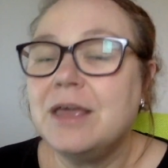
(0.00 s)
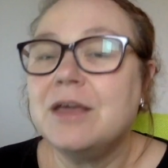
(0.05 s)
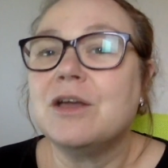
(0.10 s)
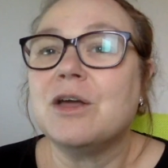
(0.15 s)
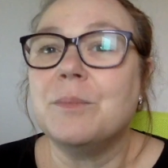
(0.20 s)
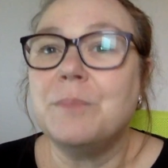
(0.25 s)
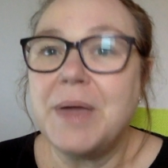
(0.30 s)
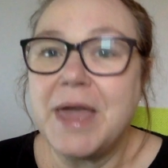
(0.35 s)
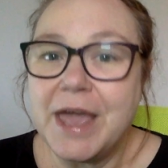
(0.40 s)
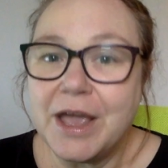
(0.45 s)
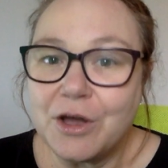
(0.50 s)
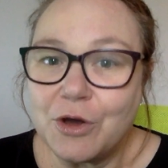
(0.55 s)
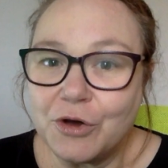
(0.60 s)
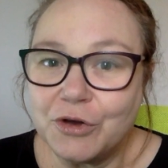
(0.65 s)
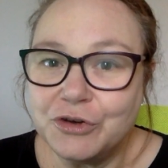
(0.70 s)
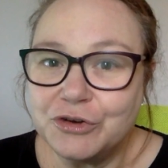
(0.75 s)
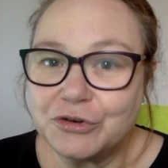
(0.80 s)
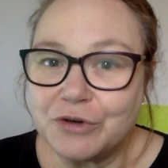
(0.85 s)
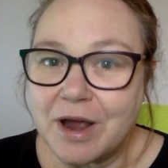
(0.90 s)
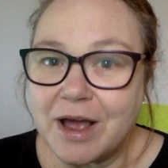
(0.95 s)
compare
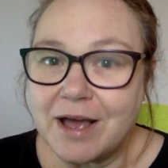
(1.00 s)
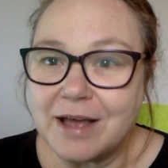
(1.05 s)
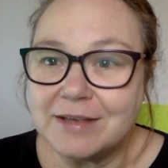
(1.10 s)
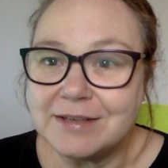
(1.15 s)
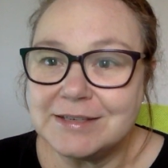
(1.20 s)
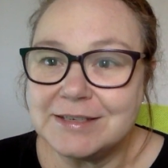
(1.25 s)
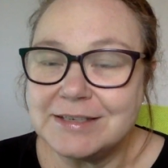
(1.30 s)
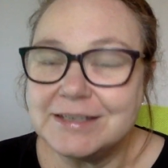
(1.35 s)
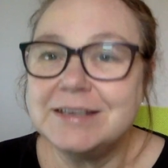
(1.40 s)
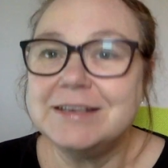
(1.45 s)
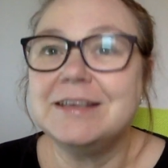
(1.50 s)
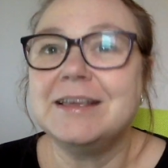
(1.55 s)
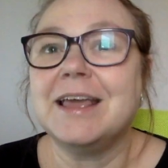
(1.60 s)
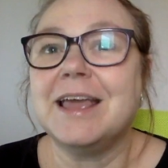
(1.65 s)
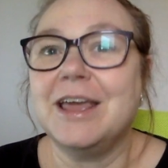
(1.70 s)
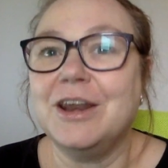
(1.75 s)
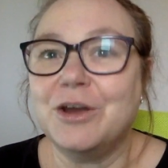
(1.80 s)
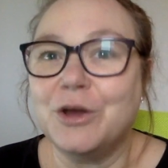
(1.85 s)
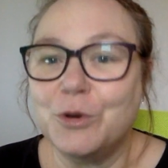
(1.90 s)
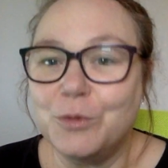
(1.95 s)
contrast,
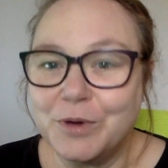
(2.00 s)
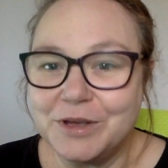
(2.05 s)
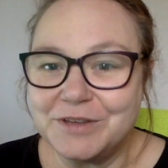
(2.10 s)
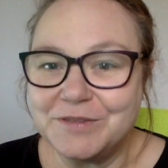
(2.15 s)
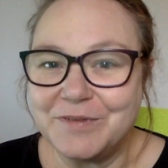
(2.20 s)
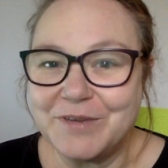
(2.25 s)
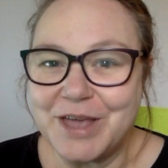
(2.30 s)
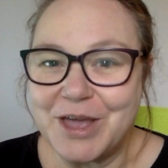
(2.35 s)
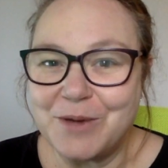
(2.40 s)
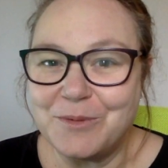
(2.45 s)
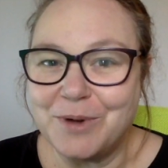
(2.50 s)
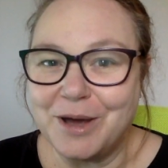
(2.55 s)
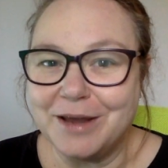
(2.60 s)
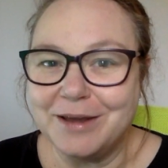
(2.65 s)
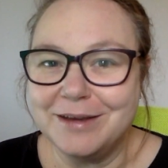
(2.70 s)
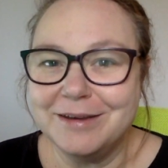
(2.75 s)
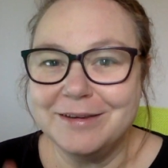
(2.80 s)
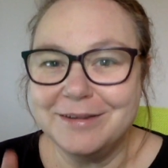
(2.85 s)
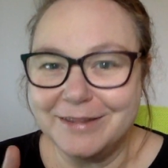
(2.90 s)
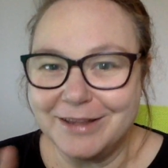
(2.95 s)
and I always forget
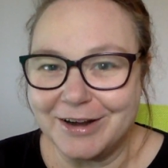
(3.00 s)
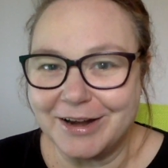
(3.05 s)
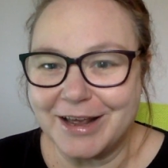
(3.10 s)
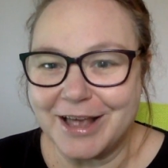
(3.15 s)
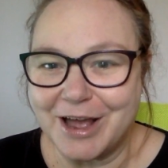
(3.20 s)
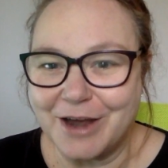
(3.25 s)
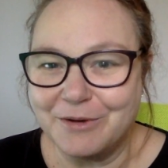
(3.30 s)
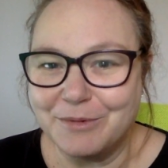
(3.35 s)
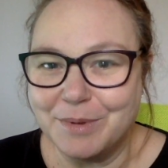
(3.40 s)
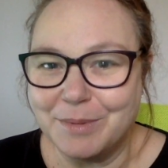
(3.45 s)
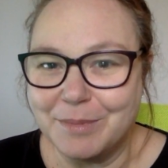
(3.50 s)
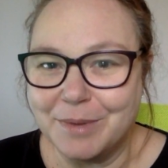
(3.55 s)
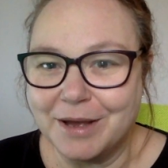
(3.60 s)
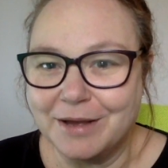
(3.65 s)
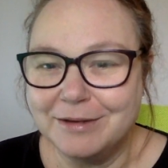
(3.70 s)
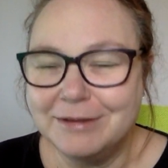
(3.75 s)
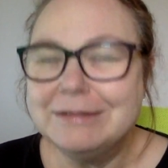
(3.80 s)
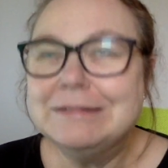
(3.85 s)
one that I can't remember.